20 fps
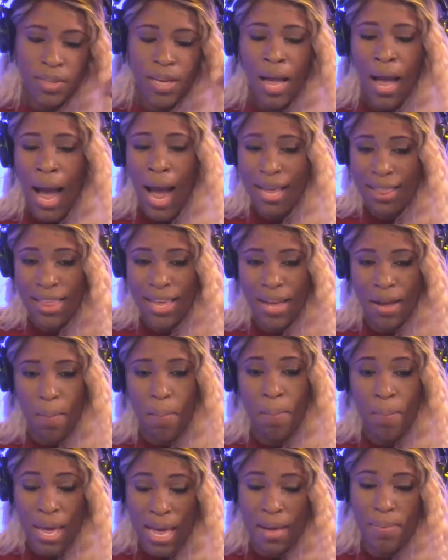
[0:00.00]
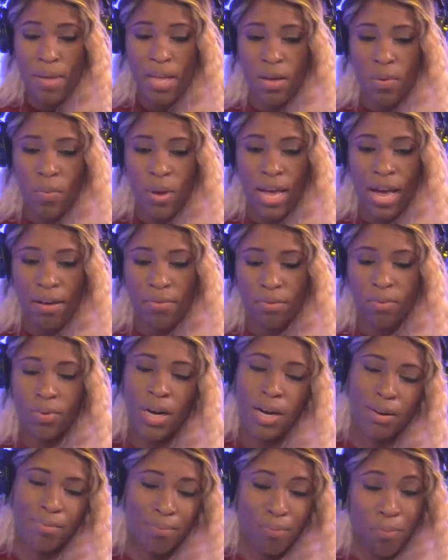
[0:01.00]
I think maybe we have,
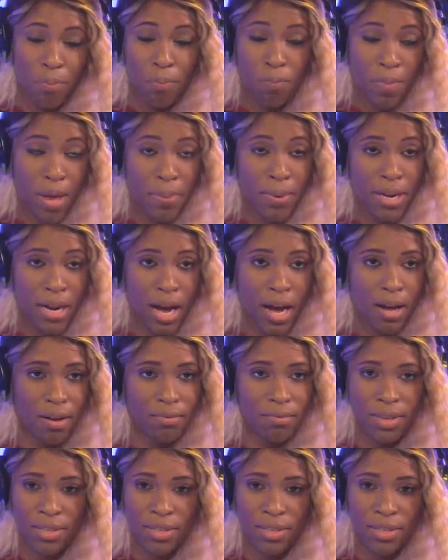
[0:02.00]
well, maybe not.